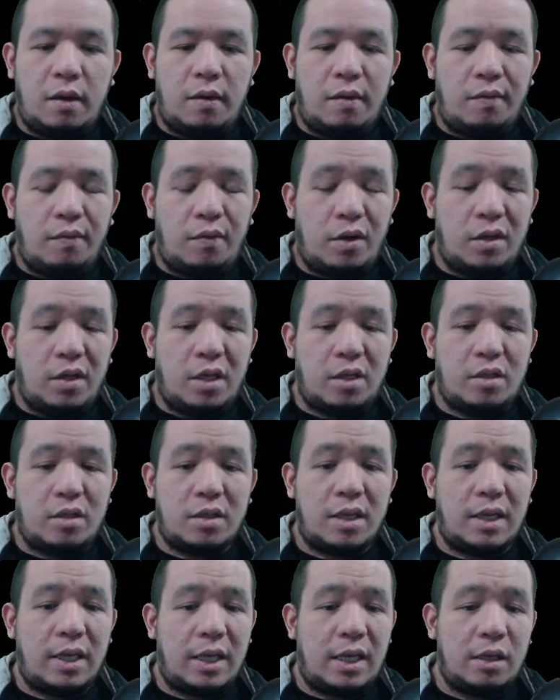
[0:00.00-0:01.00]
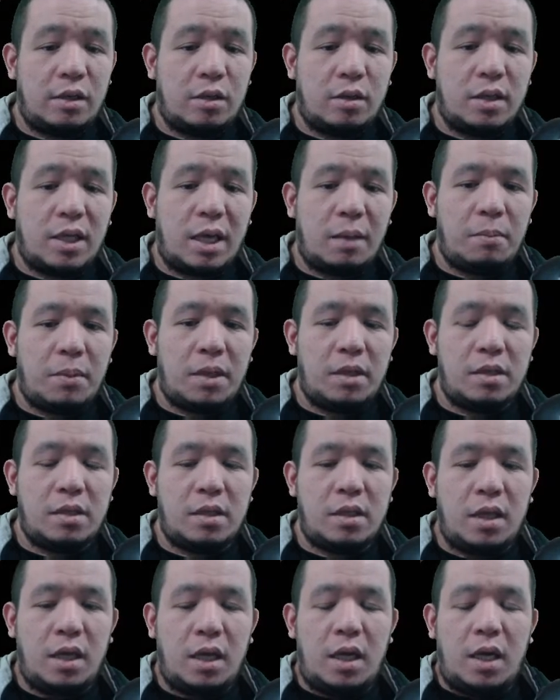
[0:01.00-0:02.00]
for additional ether
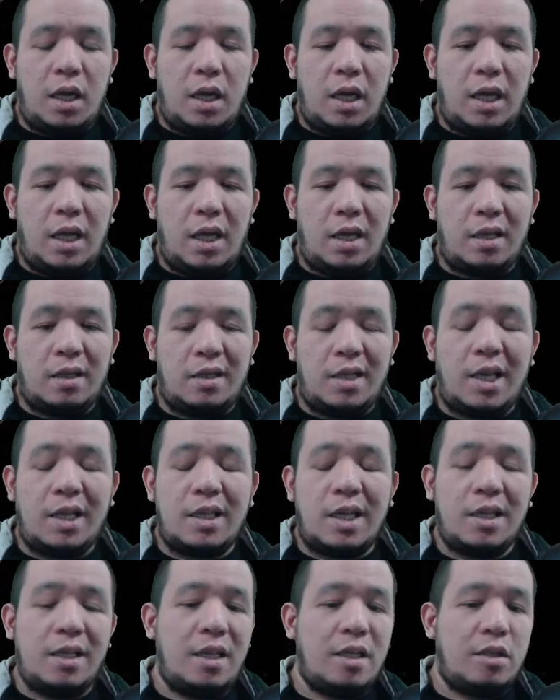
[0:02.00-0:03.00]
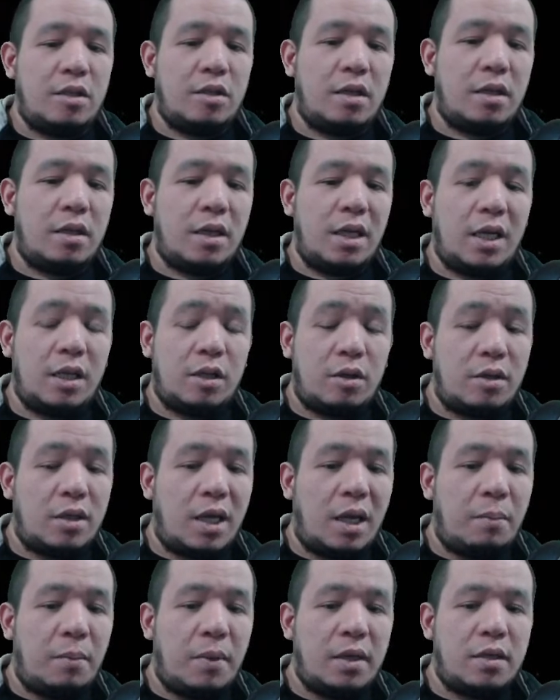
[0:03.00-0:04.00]
damage, and that additional ether
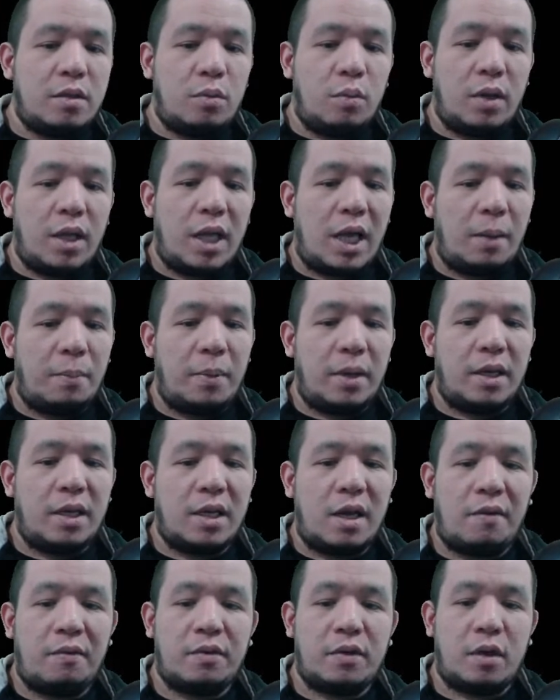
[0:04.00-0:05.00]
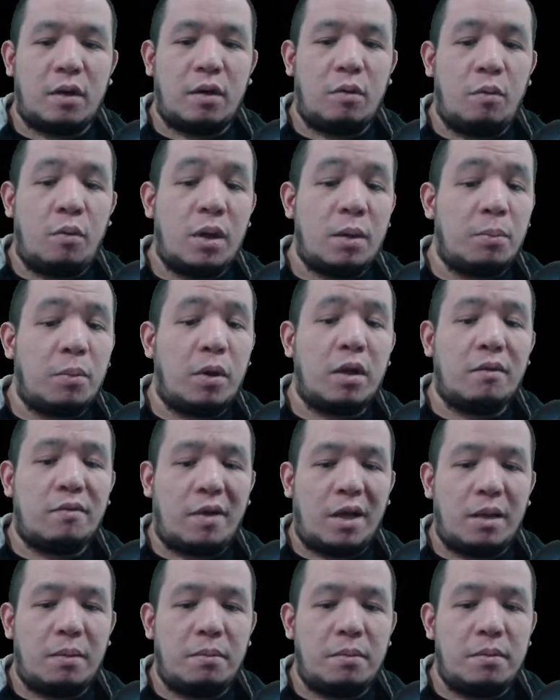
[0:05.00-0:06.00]
damage will happen after 1.5
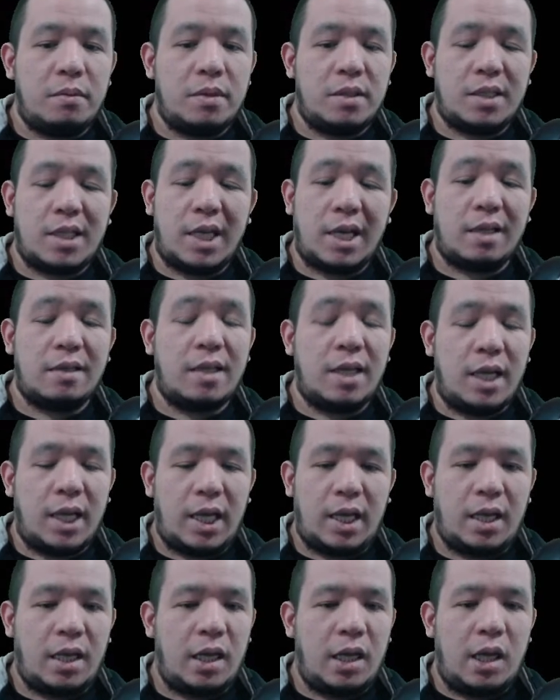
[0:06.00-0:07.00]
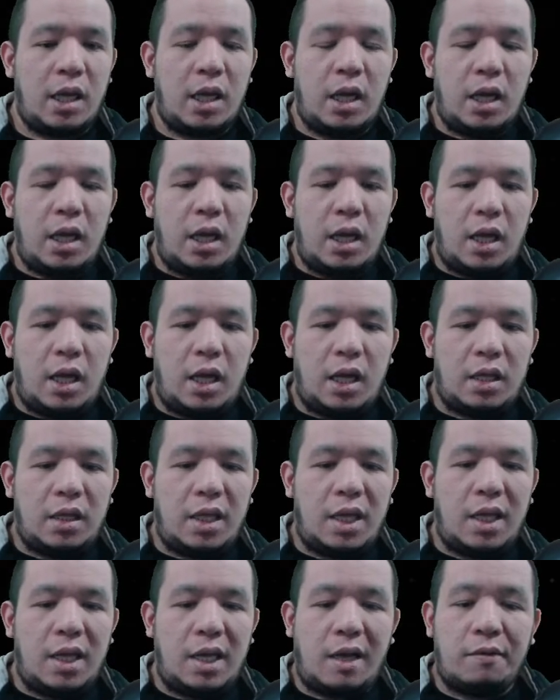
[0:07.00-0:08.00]
second delay. And
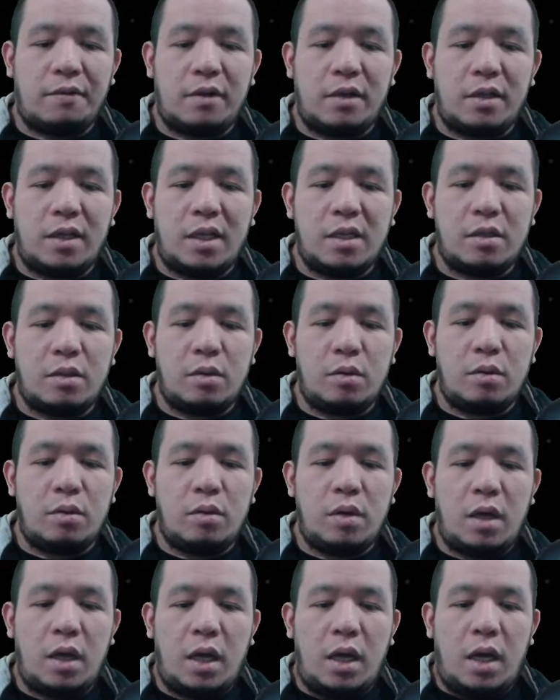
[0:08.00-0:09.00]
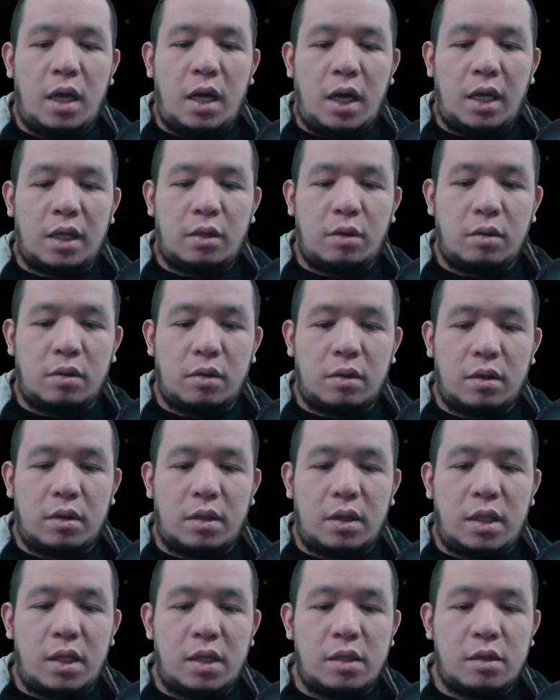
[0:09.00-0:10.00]
then after these two, I took
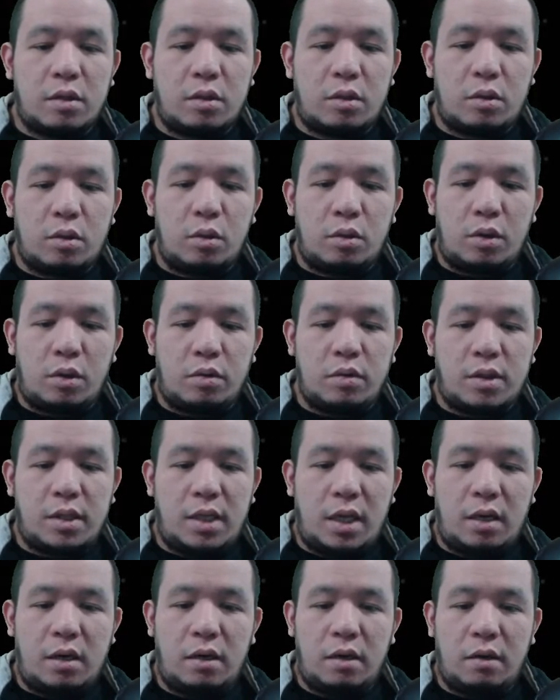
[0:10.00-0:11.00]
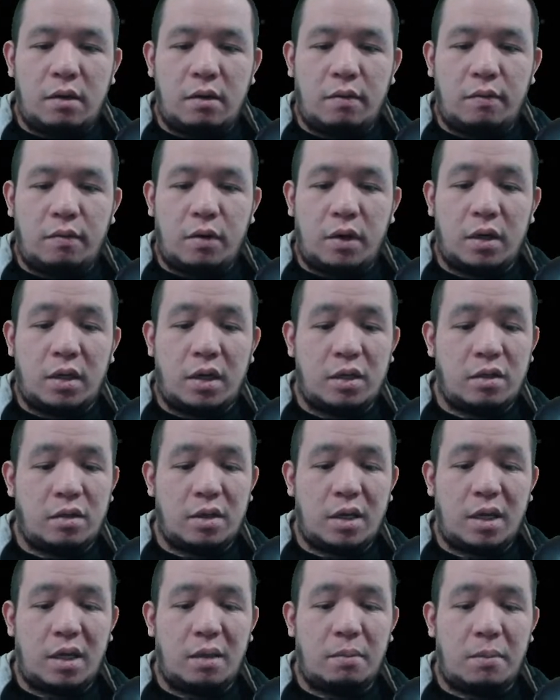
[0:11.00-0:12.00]
these two nodes here for
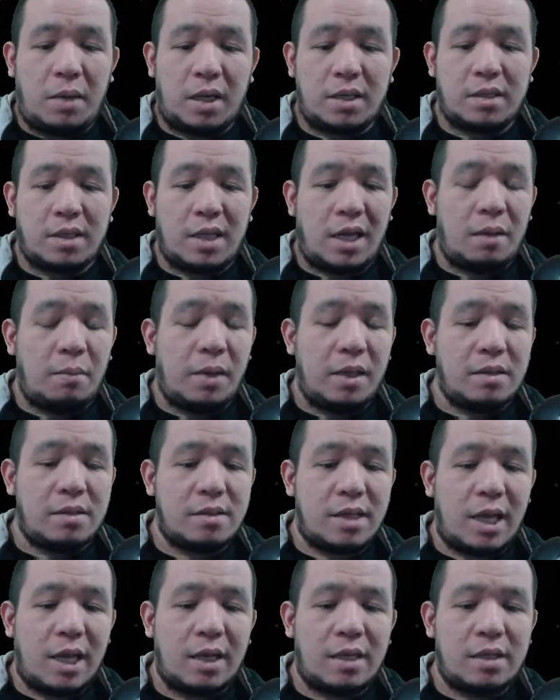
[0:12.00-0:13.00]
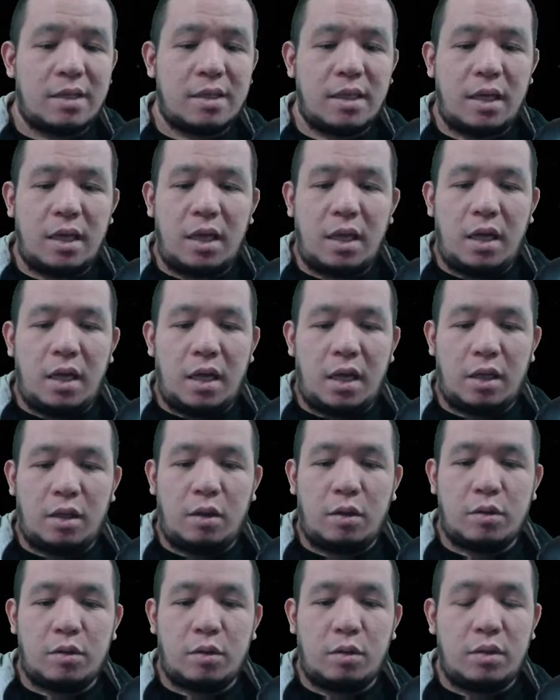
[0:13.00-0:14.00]
additional max ailment stacks, and
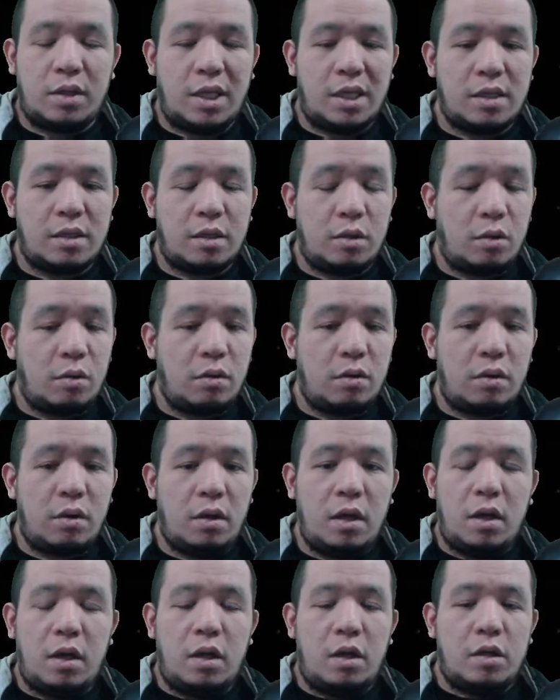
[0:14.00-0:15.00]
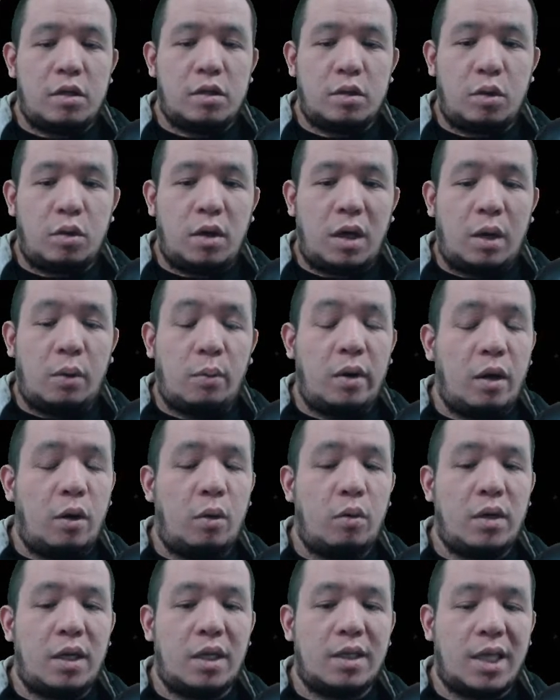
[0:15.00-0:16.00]
also this node so I will
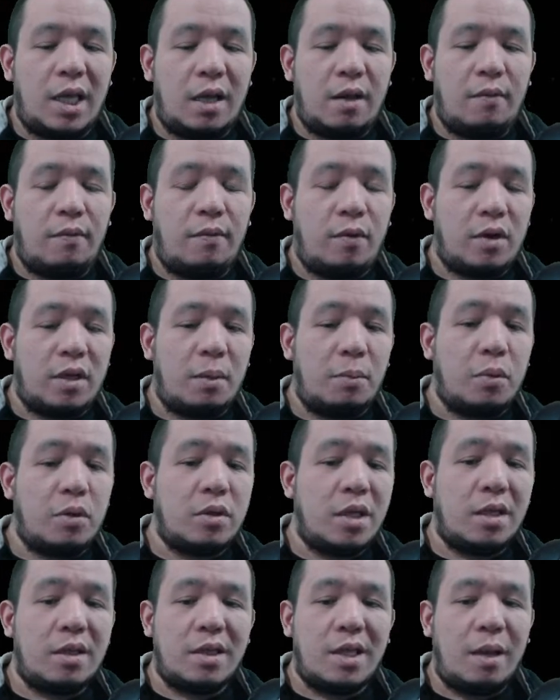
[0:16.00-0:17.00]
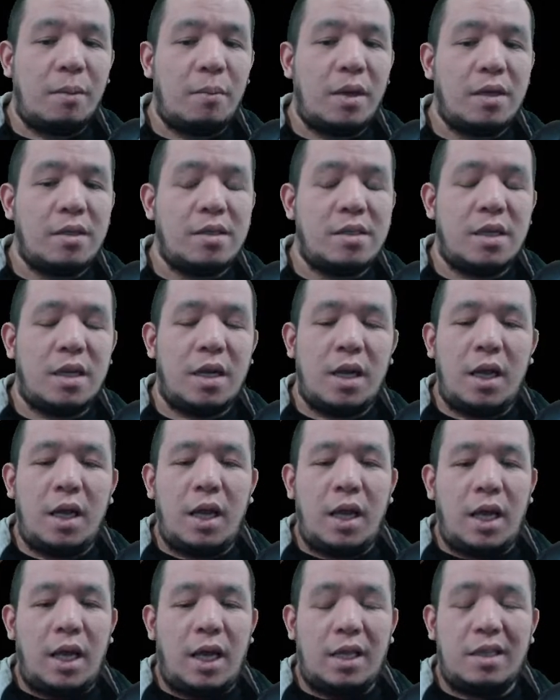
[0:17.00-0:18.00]
only take 40% damage,
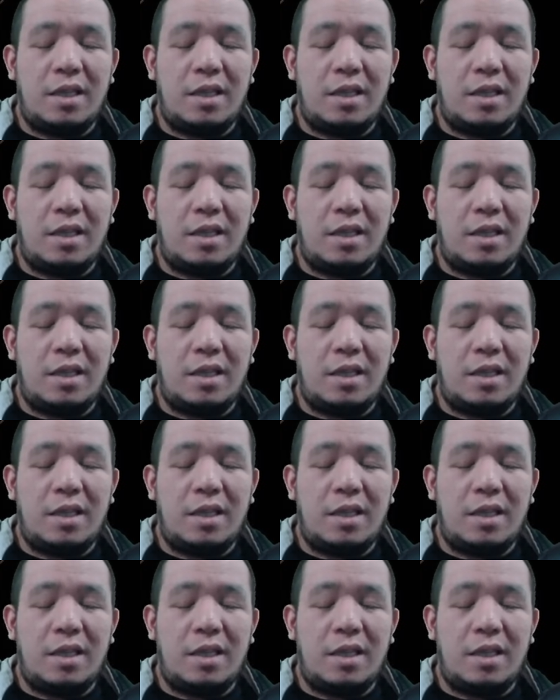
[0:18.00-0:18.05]
and